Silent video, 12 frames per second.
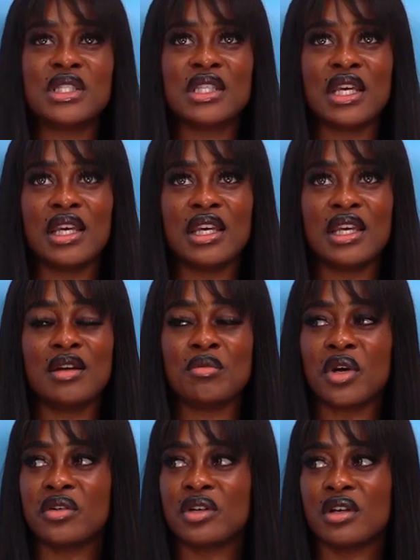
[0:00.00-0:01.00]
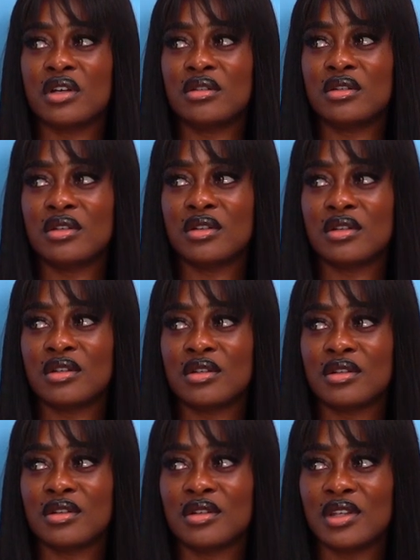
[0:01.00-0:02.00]
say American.
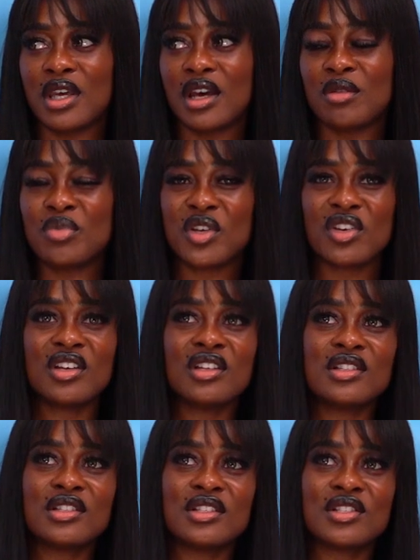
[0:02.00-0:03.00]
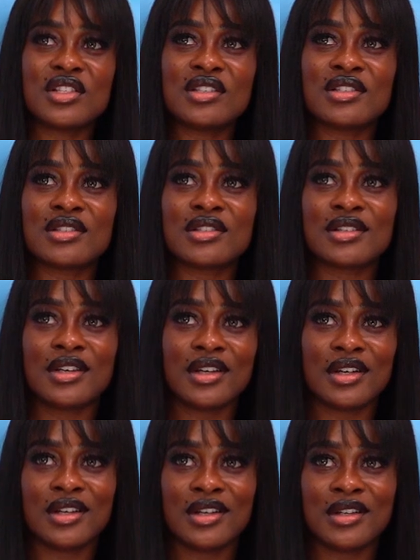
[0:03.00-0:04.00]
Yeah, because it's just
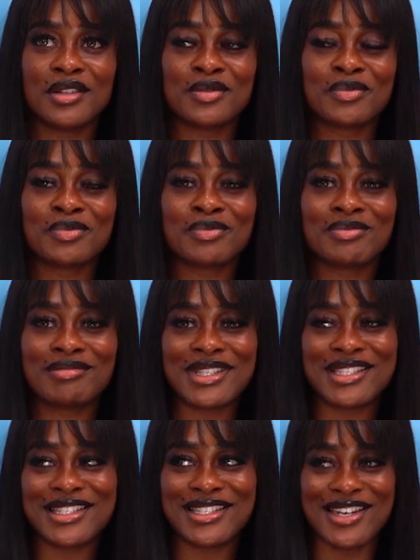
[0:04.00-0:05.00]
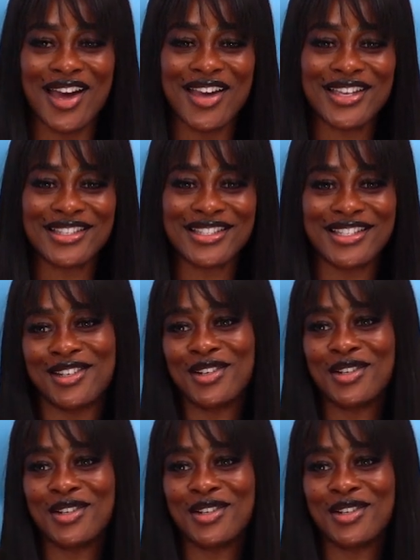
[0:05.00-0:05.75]
it's just nice, you know.